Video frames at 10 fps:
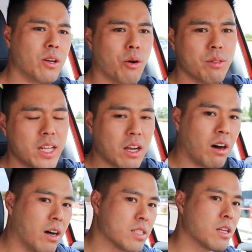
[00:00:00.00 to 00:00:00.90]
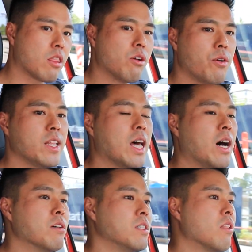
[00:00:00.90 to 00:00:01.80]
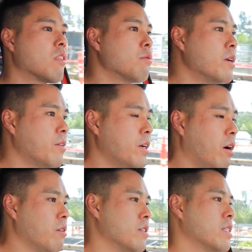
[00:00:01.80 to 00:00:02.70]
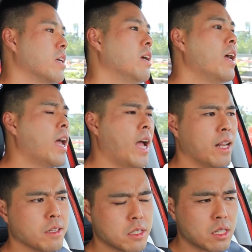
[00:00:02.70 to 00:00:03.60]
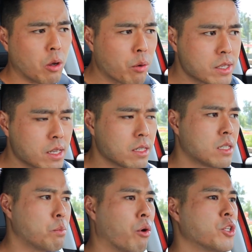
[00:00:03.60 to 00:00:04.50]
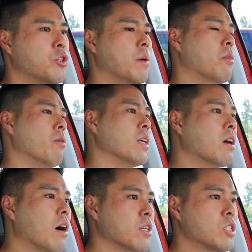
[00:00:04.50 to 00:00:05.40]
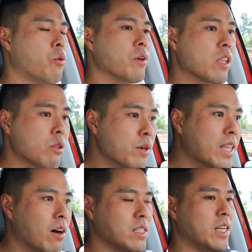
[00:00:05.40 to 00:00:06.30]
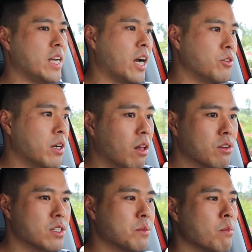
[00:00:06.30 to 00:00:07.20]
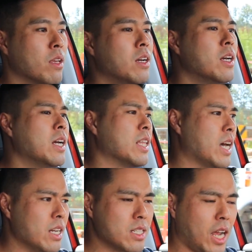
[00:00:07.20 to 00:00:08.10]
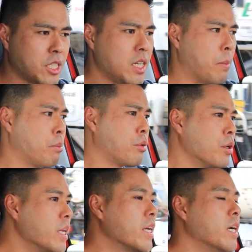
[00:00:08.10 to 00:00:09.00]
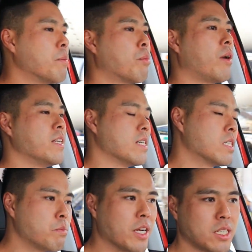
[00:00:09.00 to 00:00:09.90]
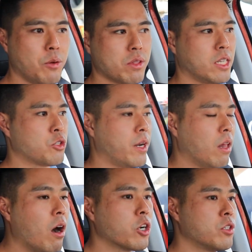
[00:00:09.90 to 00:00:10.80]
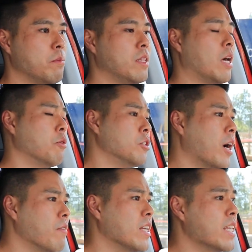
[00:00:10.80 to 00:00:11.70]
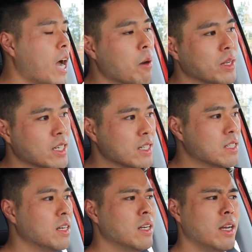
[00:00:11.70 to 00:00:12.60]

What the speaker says: only cost $30,300, and the lowest sport trim only cost $23,800. That is actually a pretty good price, especially with the Trailhawk trim that we're driving now, because